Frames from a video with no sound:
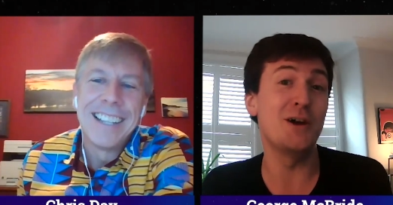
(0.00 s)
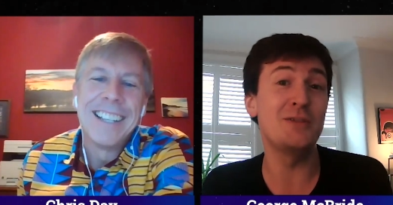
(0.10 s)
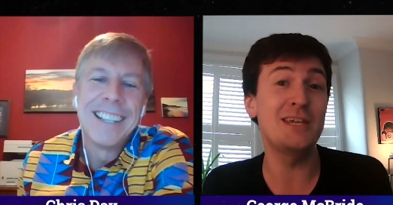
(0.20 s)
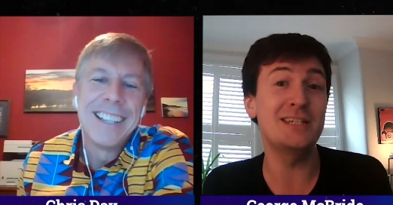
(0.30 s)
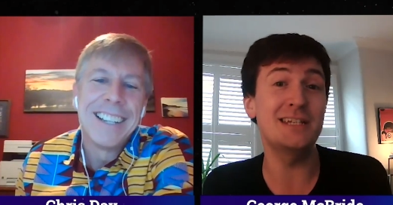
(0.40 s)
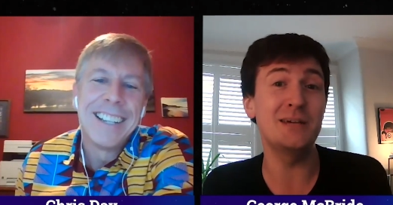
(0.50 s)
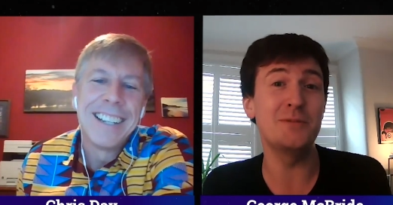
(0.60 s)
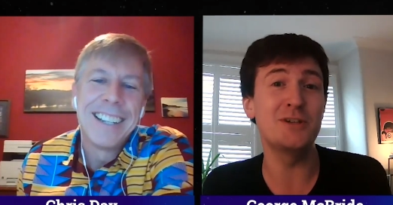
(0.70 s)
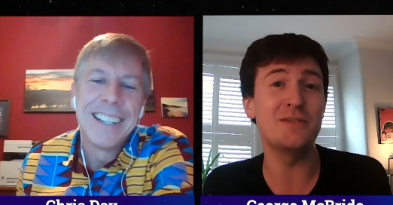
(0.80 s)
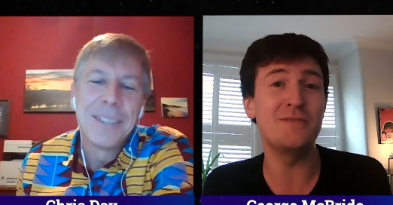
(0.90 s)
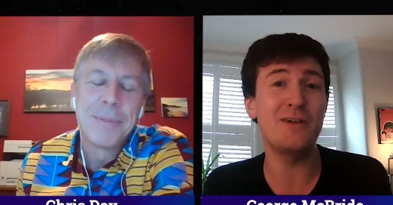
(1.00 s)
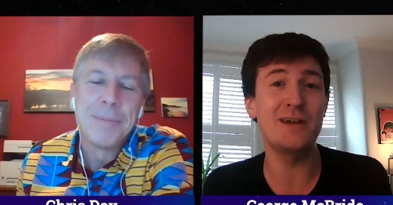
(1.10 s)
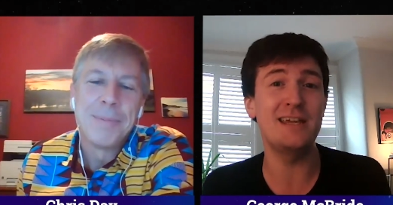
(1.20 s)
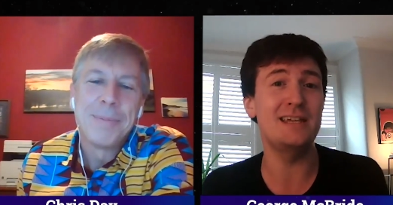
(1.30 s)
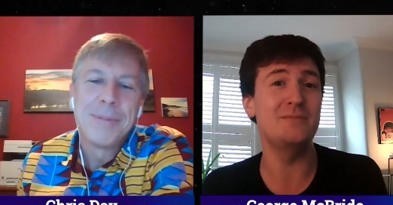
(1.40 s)
Speaker 1: you know these stigmas are
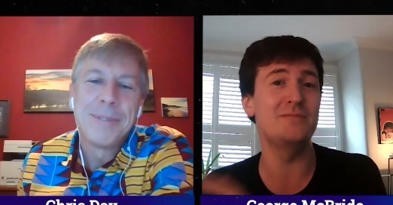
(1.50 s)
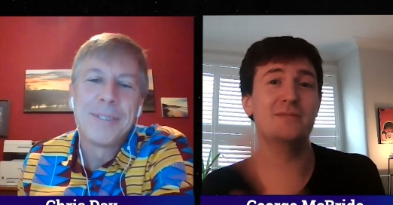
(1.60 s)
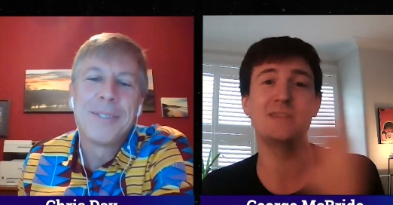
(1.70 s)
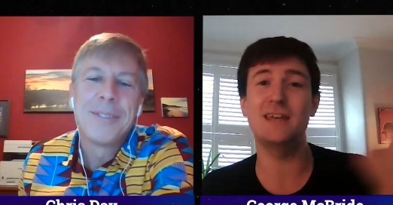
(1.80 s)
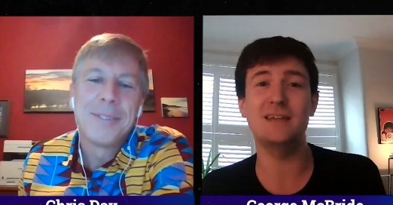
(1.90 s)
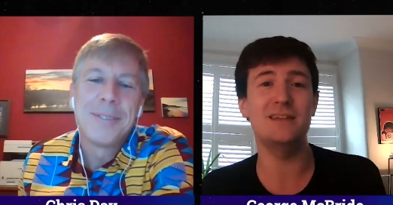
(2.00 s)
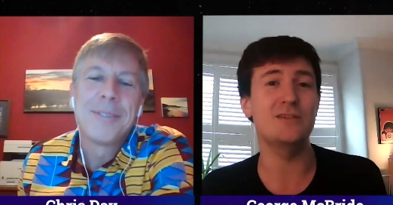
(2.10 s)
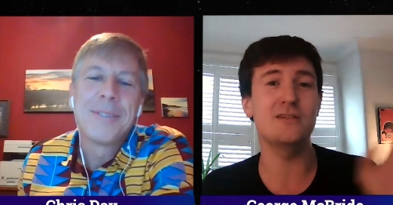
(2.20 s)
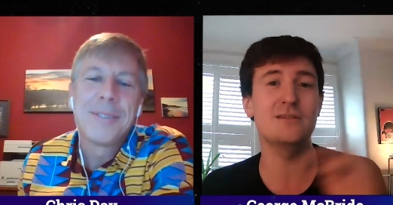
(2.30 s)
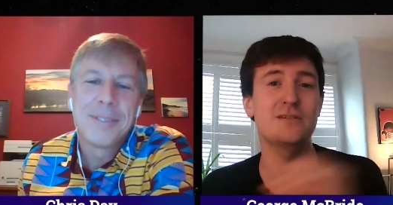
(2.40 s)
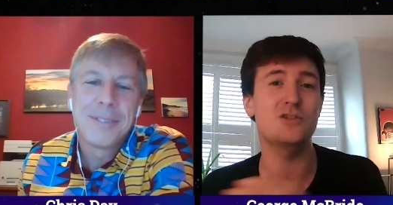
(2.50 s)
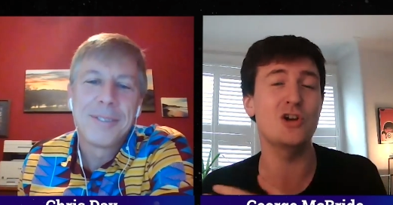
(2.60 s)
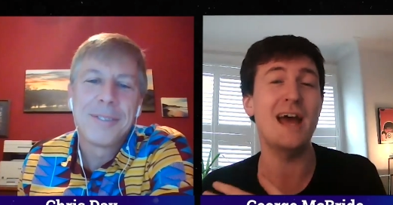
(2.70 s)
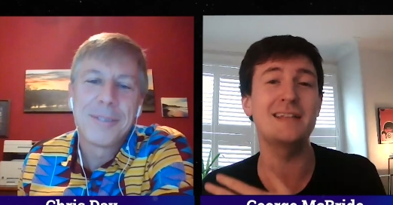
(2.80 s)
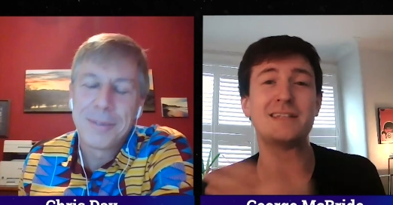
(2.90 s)
very they
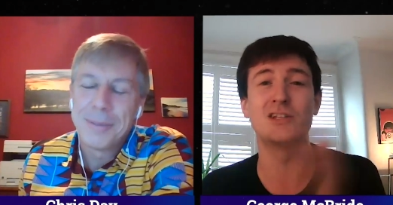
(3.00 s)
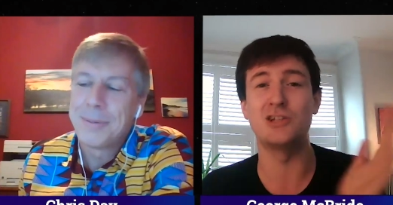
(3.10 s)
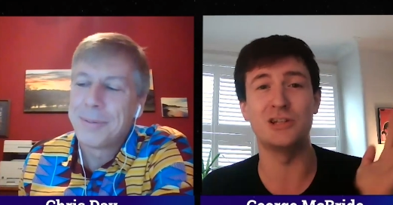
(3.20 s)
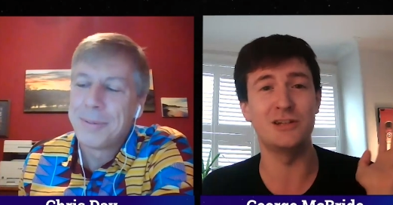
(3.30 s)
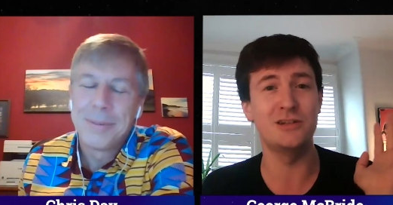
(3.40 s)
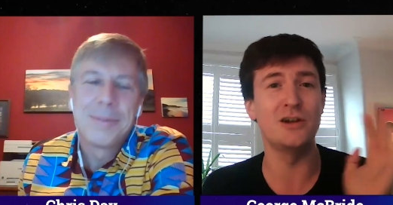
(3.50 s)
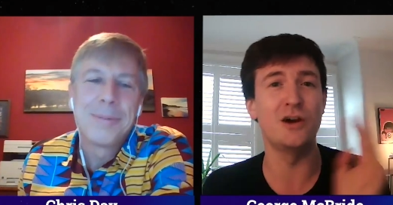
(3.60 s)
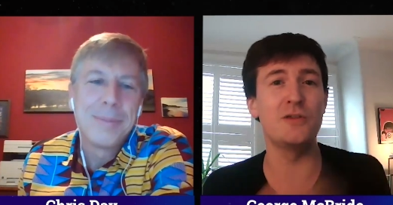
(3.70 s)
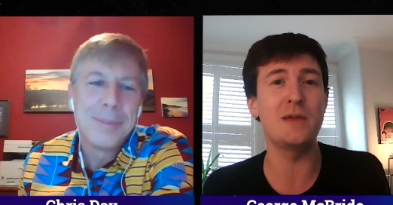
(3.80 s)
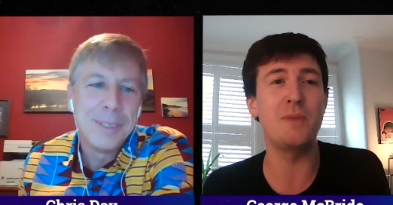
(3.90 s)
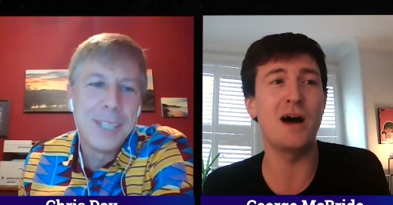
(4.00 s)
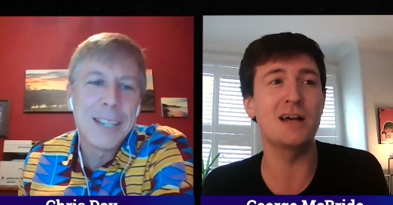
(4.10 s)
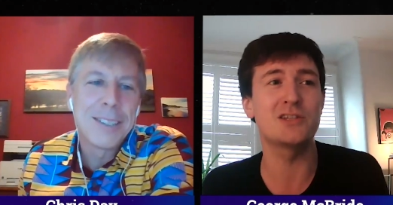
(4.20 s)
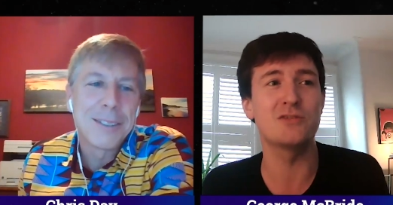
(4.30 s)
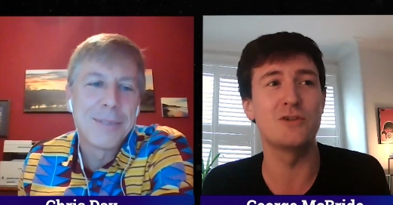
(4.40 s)
transigent. You know they yes.
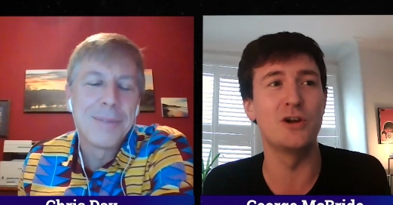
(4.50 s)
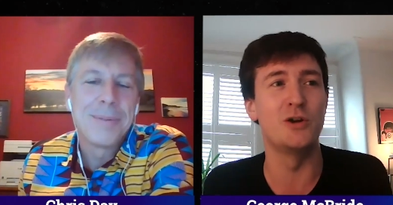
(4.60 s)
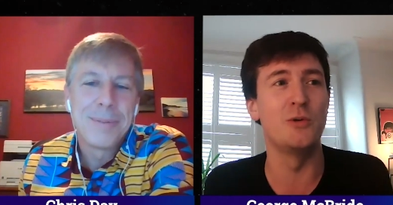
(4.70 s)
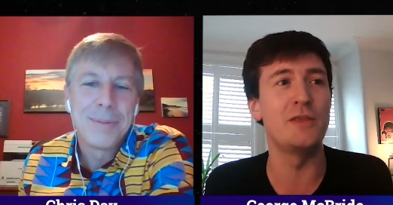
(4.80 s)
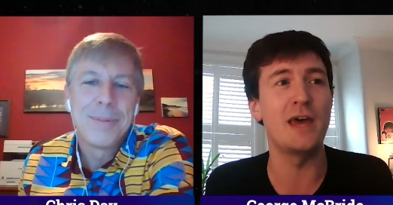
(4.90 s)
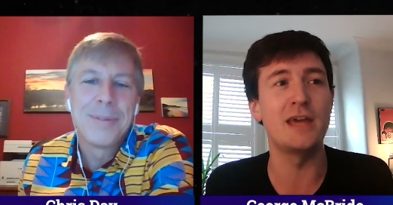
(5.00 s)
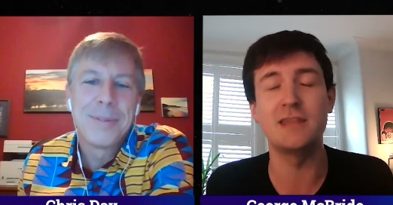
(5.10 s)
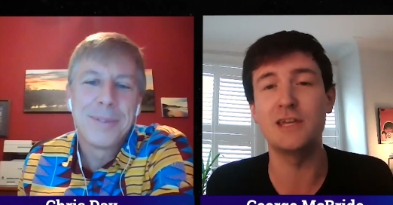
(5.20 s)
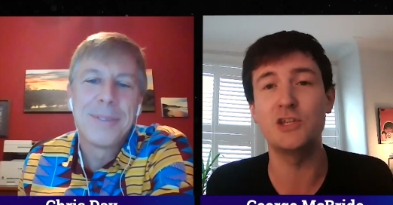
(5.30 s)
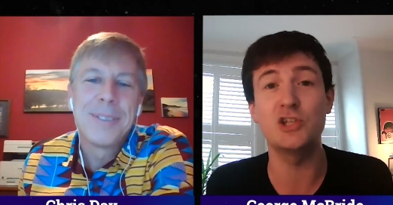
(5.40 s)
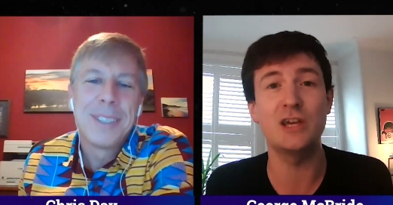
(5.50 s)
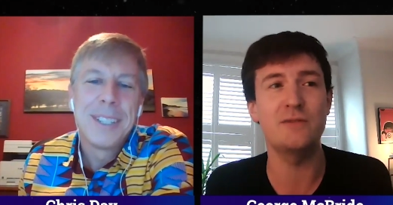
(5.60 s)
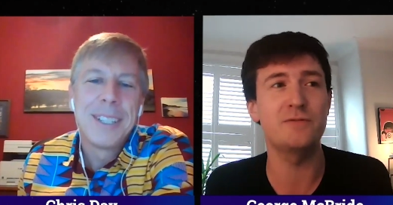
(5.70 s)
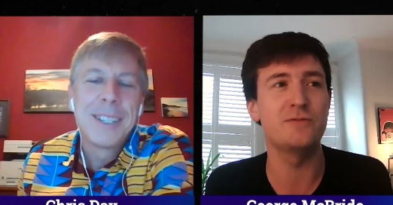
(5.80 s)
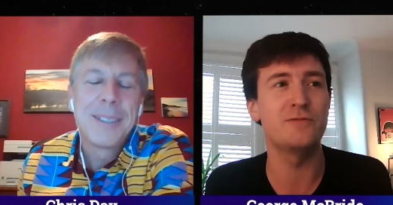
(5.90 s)
pass through and they they
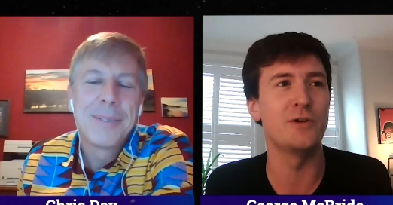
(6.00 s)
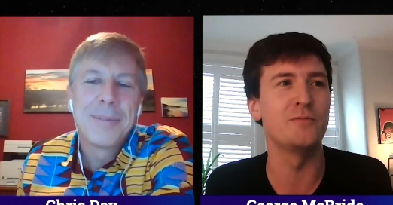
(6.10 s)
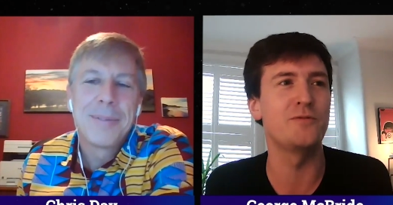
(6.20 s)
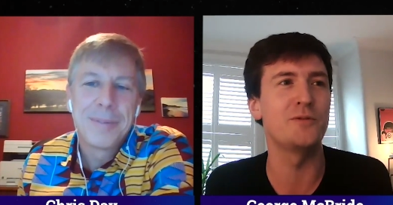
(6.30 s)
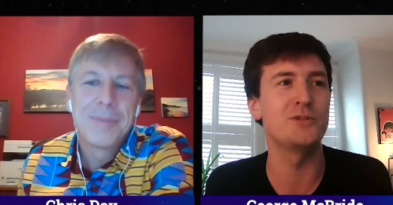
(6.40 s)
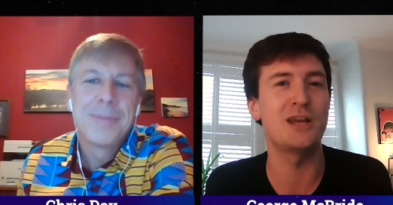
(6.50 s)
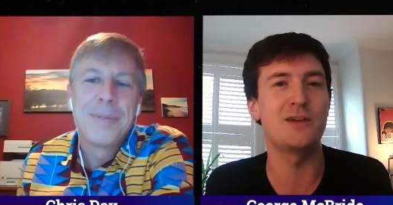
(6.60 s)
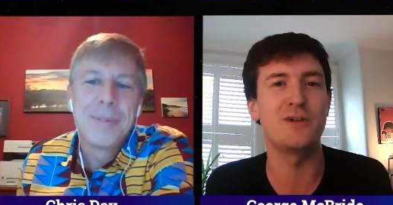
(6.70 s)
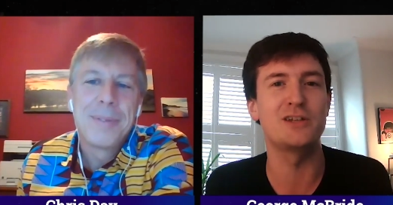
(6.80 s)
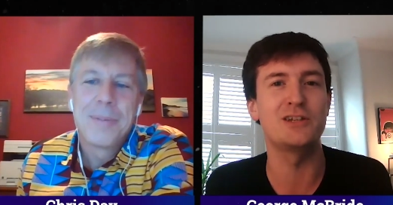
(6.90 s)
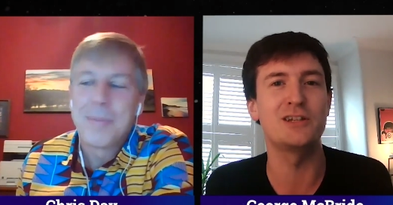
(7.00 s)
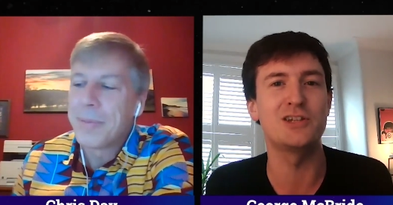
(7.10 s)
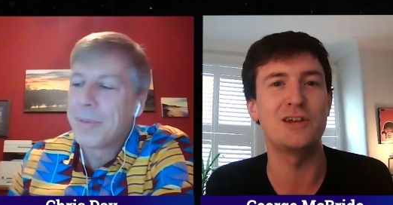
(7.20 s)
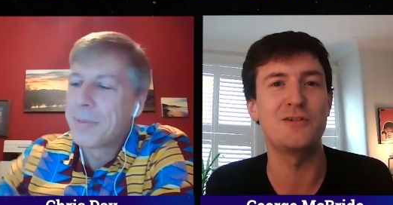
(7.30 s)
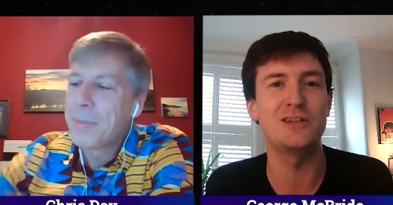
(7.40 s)
shift from from generation to
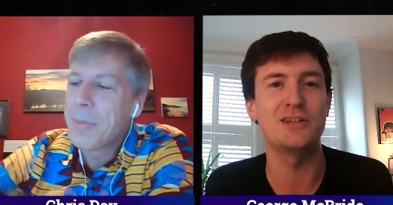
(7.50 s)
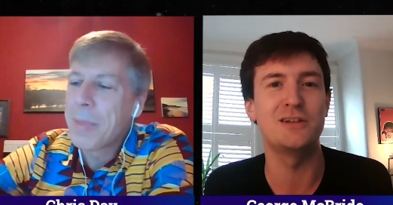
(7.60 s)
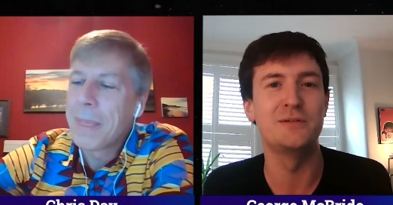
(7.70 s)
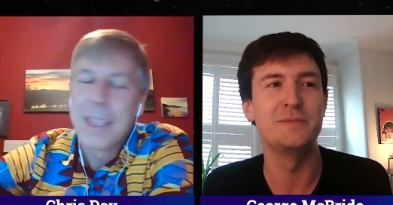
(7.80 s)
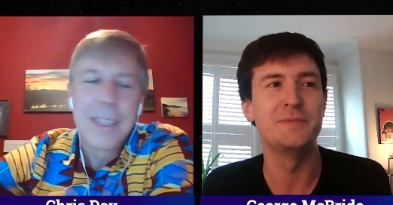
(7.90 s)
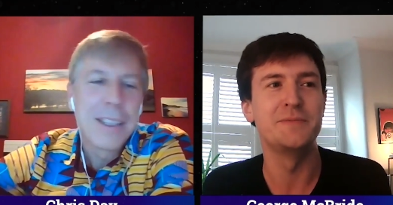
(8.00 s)
generation.